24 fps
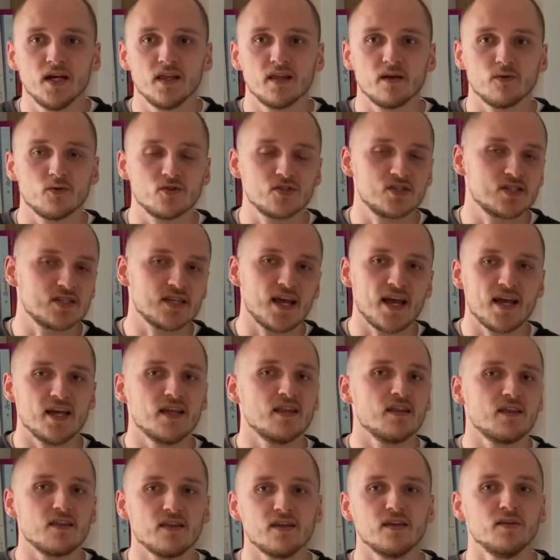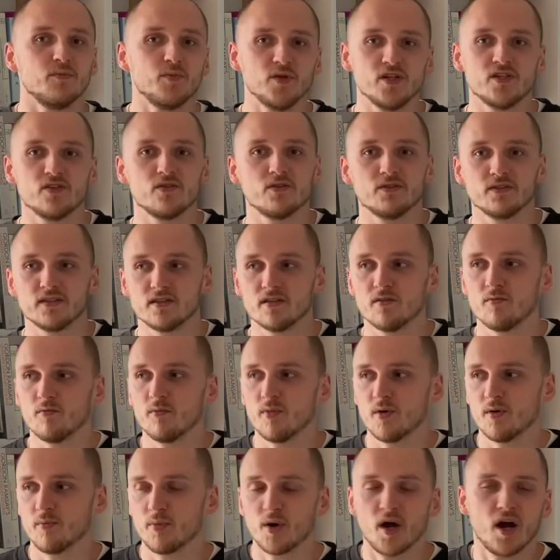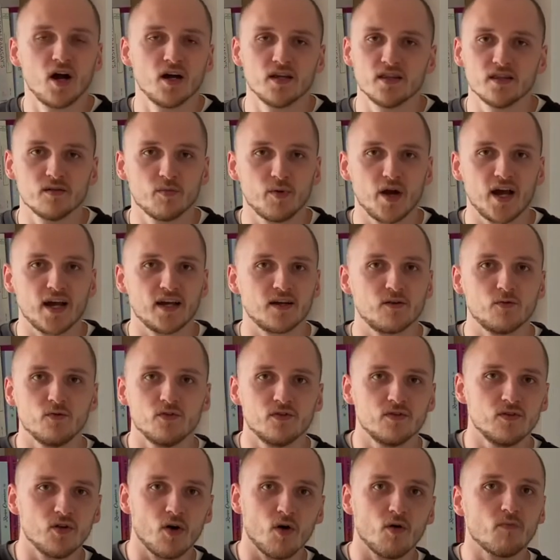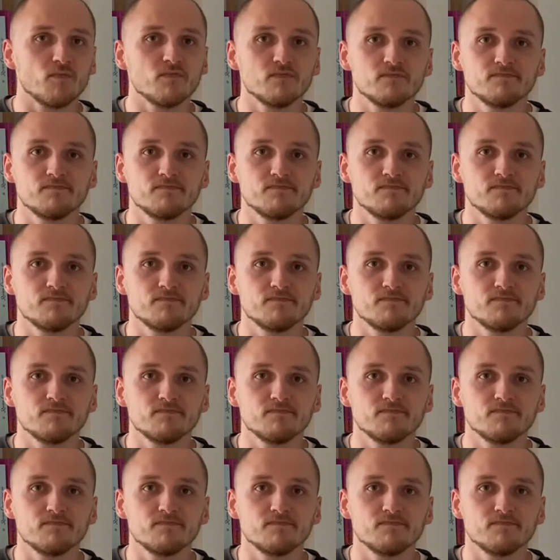They would say that they'd be doing them, but behind the back would not.